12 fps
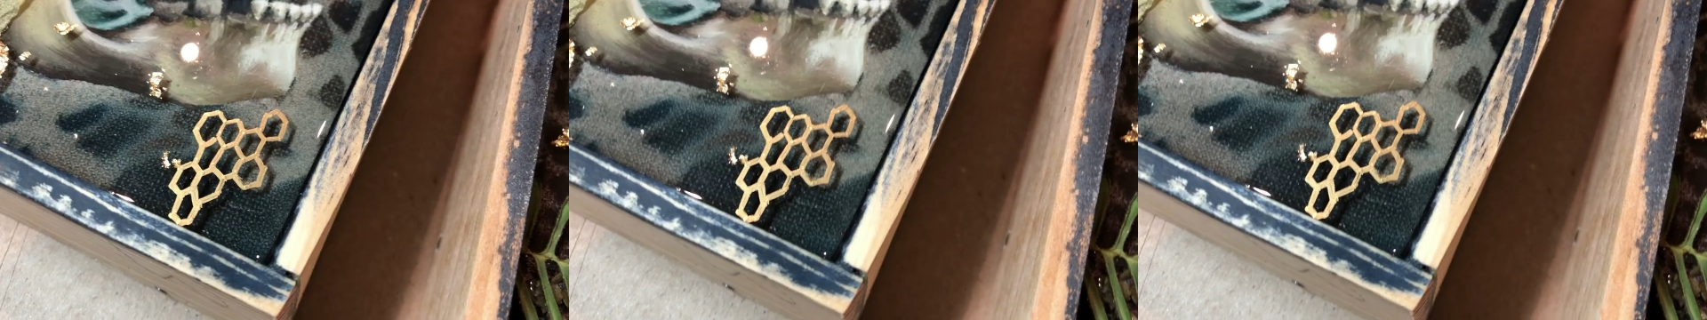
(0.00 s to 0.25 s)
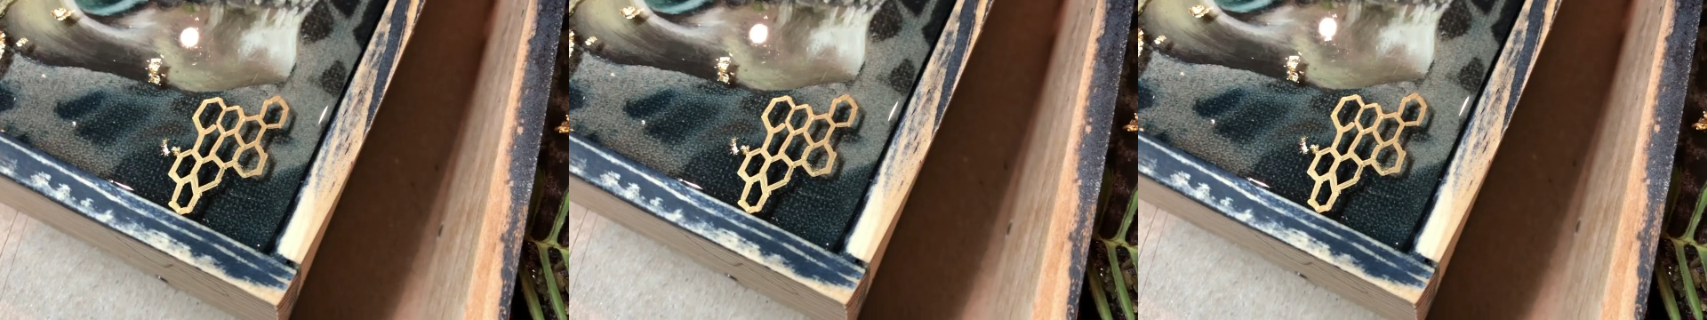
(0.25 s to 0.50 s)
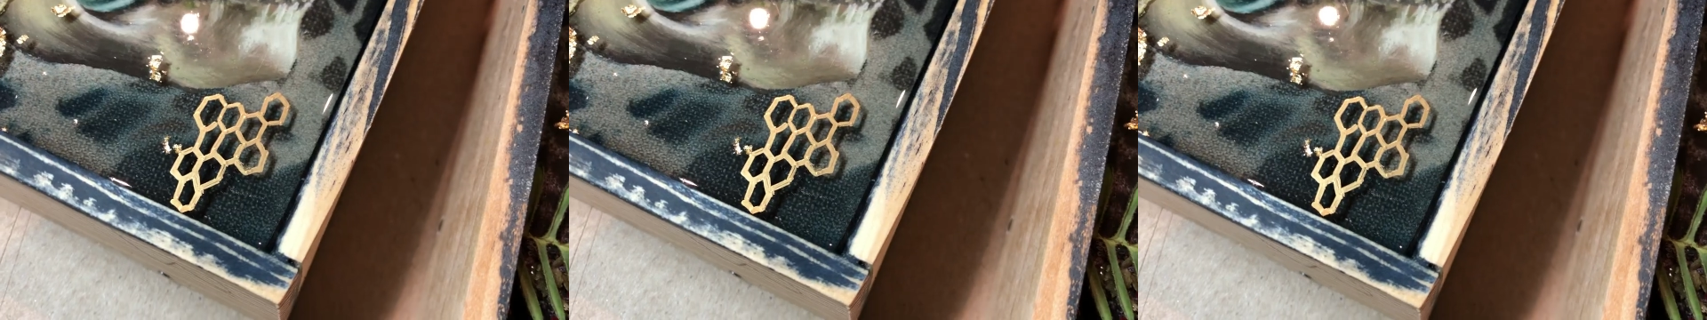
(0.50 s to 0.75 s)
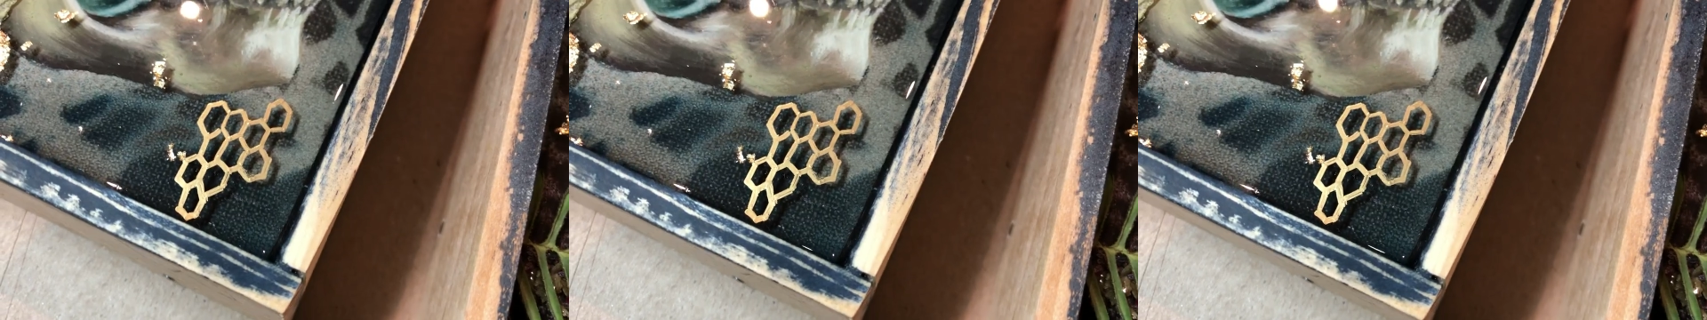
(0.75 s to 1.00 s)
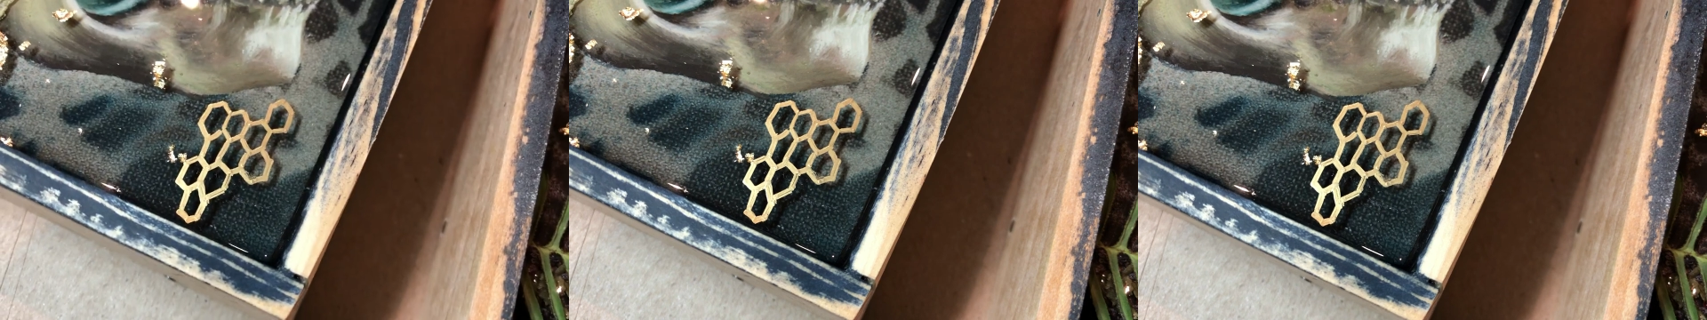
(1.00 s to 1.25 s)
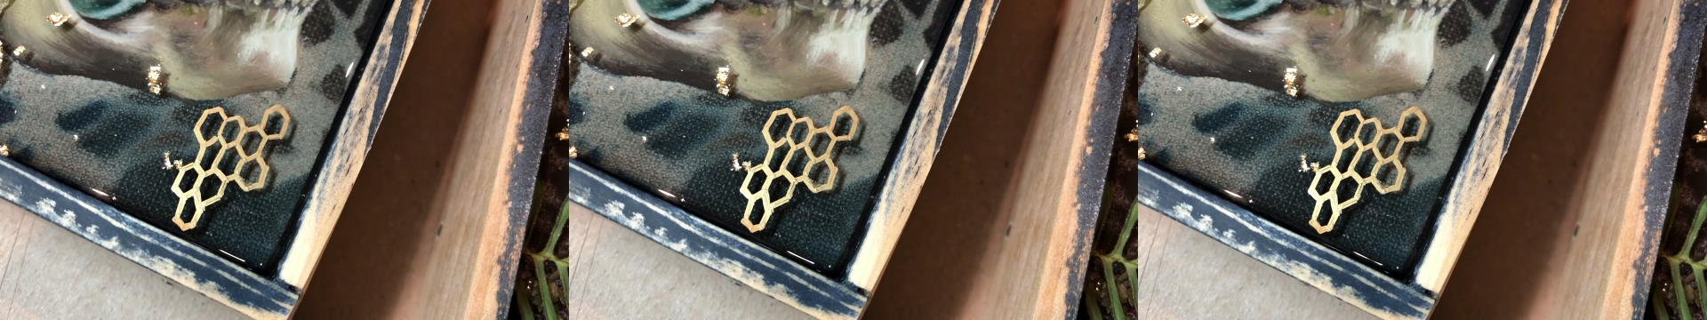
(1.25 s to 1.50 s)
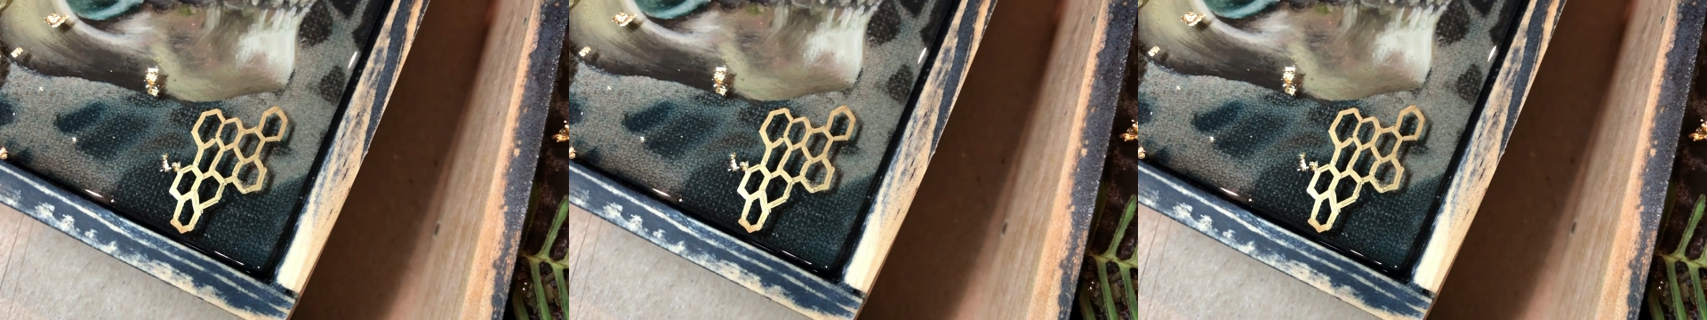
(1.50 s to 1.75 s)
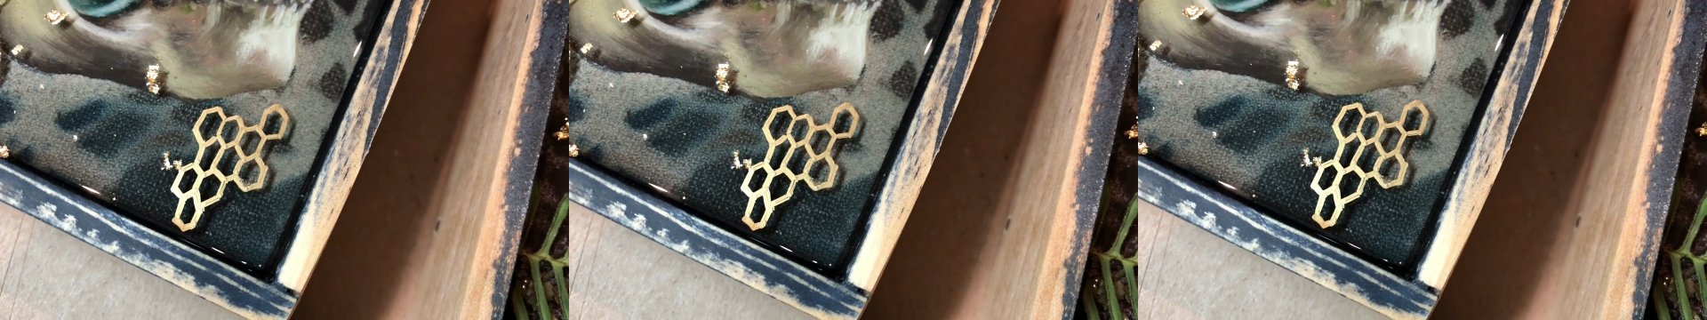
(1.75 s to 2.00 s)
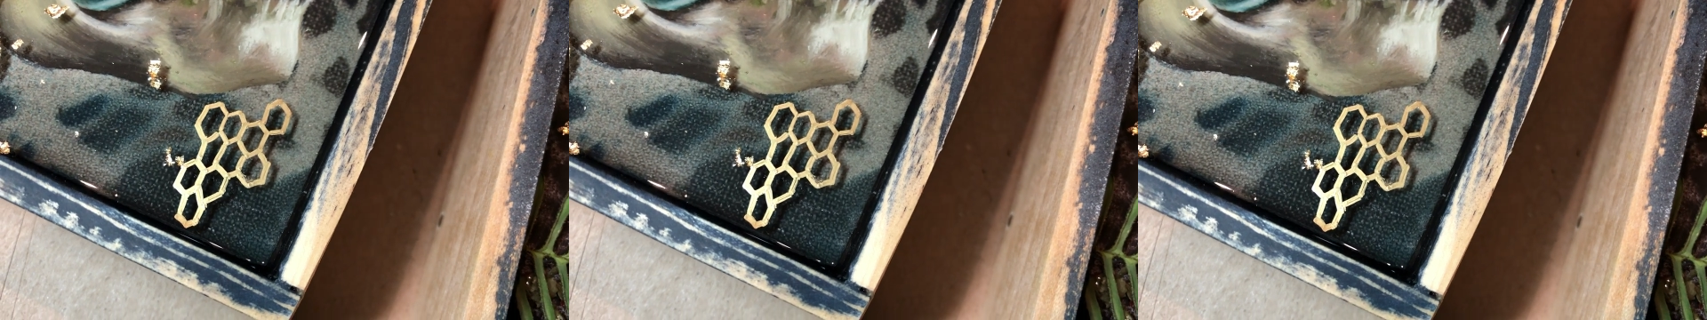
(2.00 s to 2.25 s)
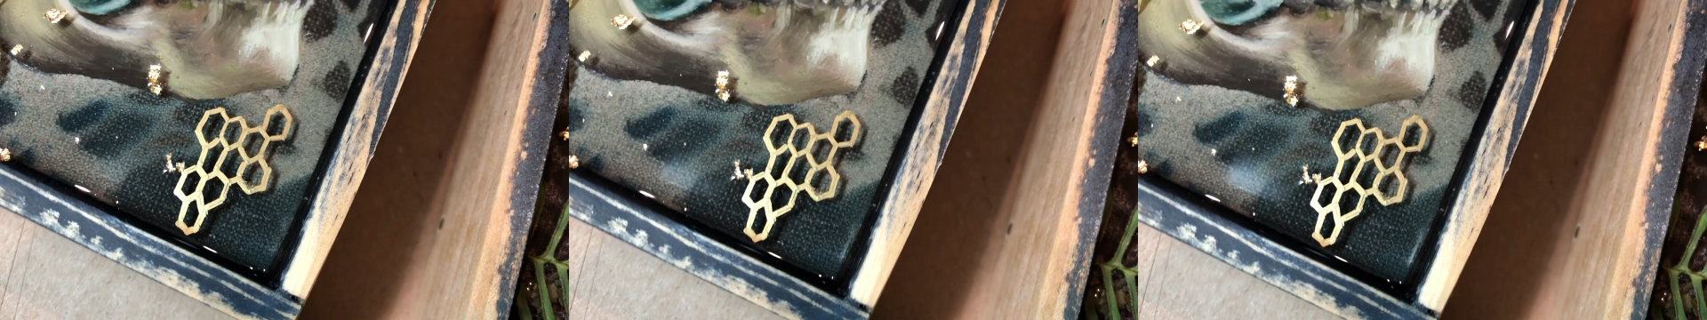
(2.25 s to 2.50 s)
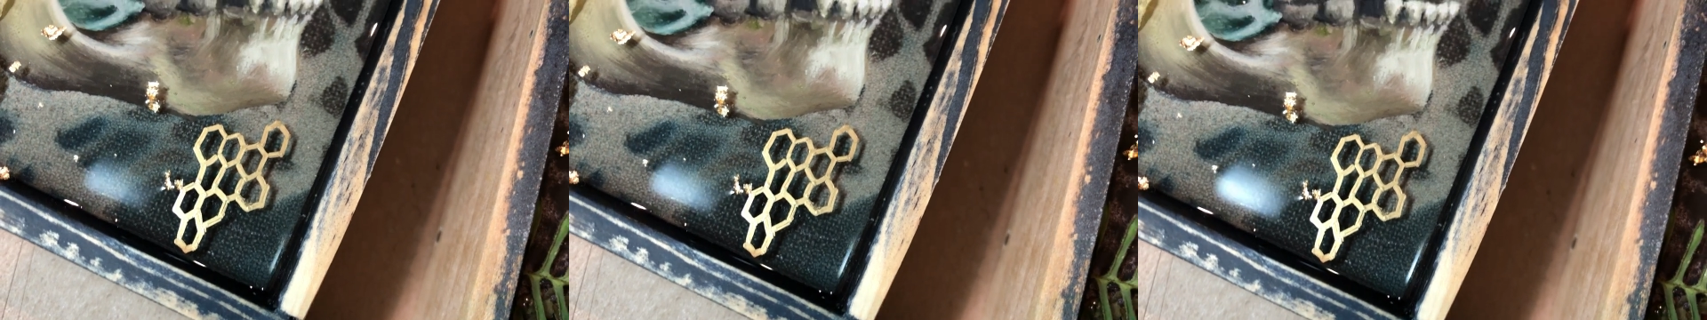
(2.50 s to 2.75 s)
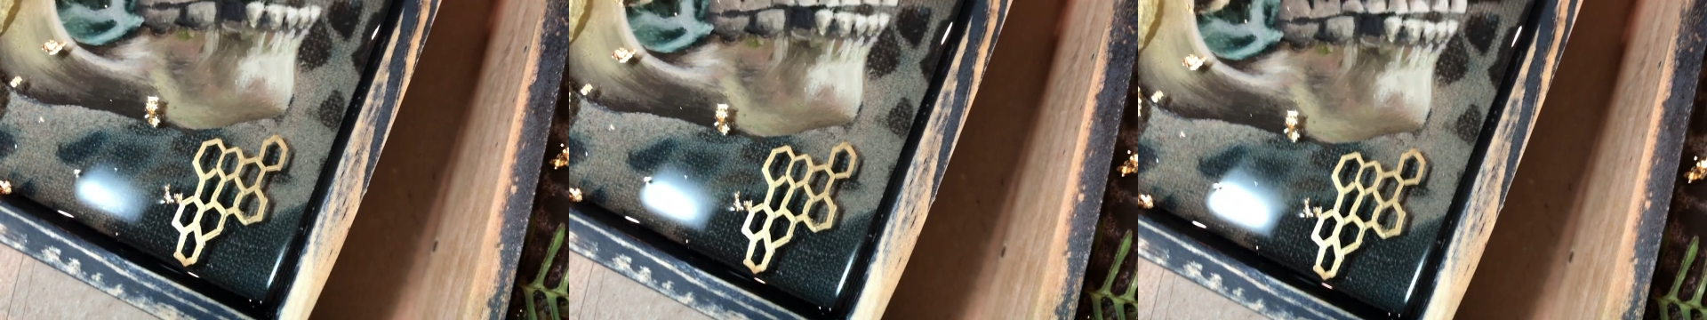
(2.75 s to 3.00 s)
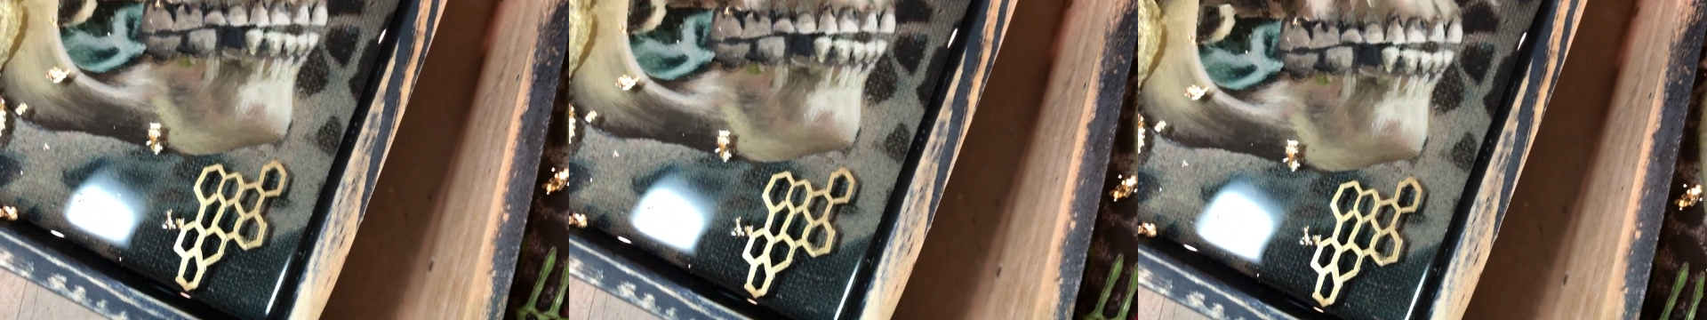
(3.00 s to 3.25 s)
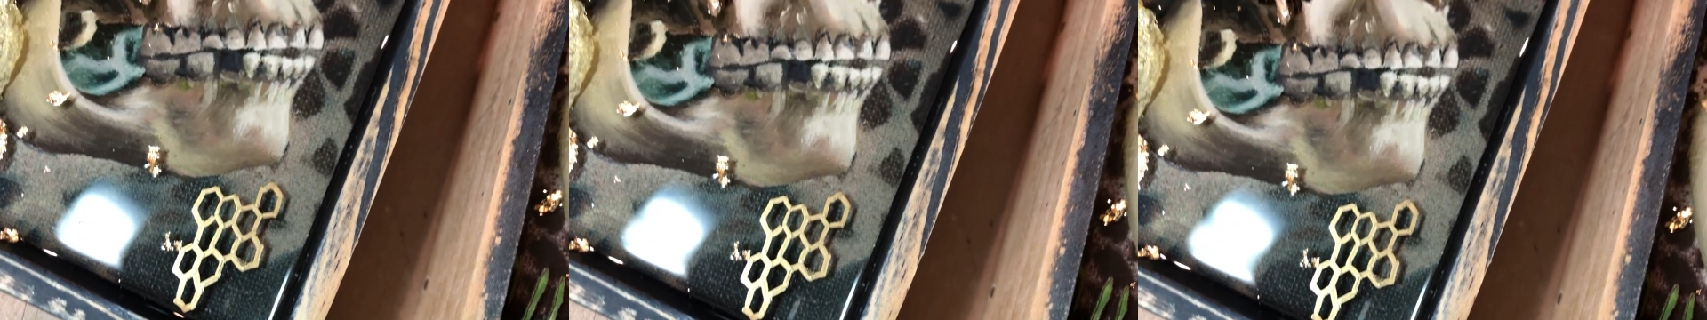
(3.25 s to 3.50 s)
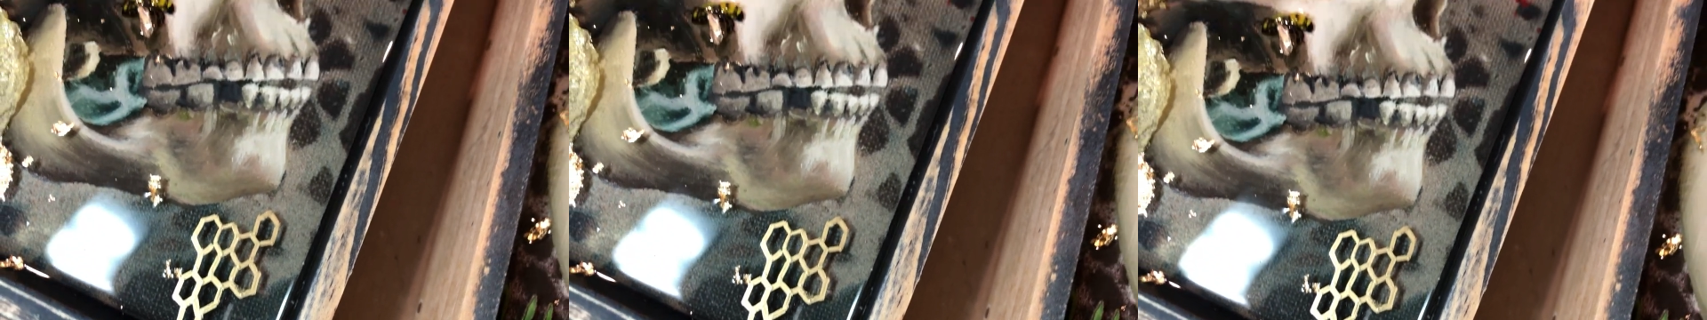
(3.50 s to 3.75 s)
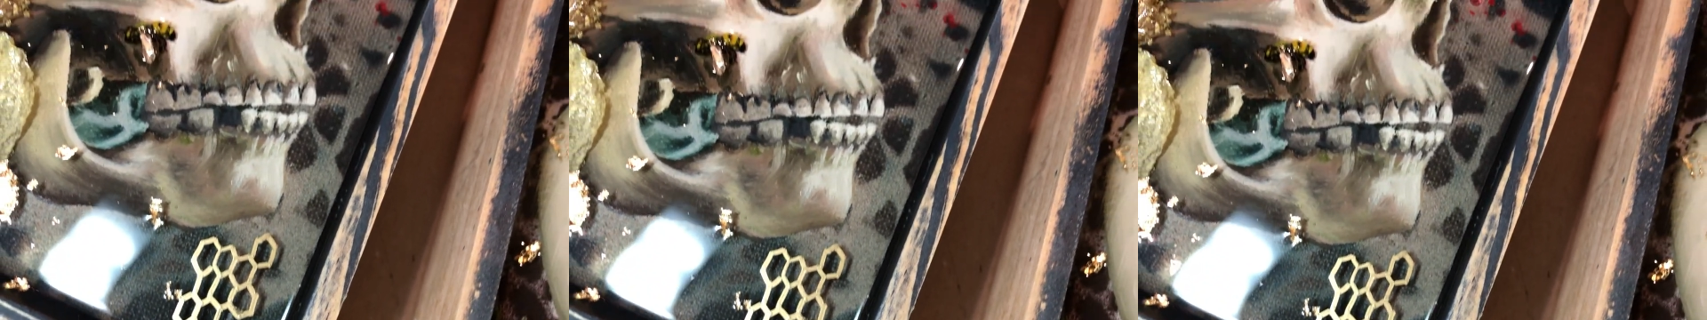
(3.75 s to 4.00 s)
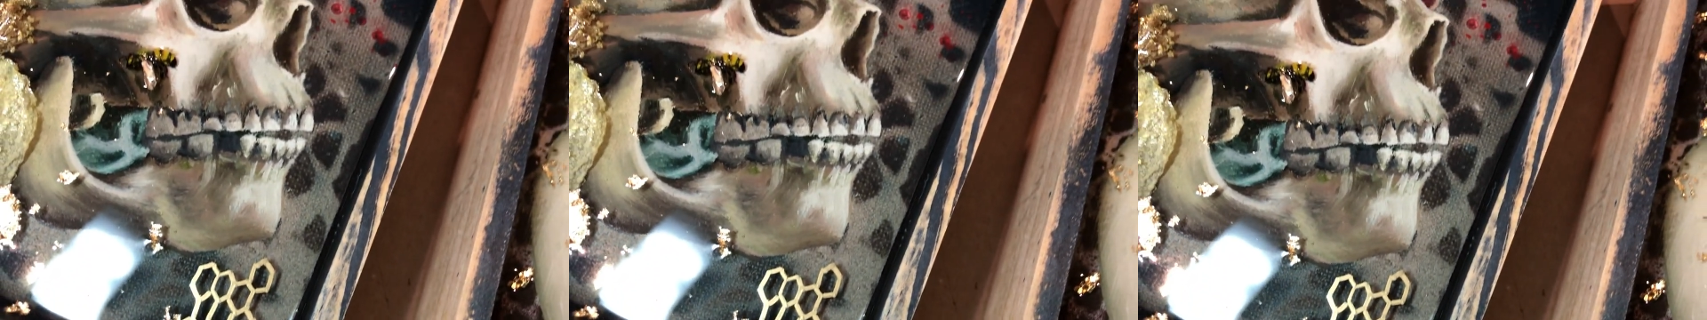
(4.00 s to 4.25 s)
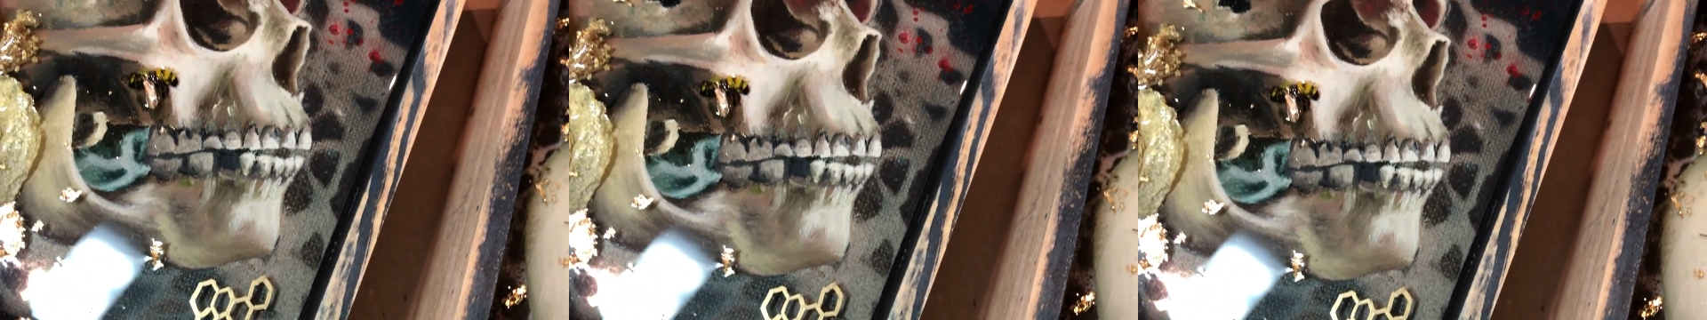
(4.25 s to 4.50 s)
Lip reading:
Nobody's mouth can be seen.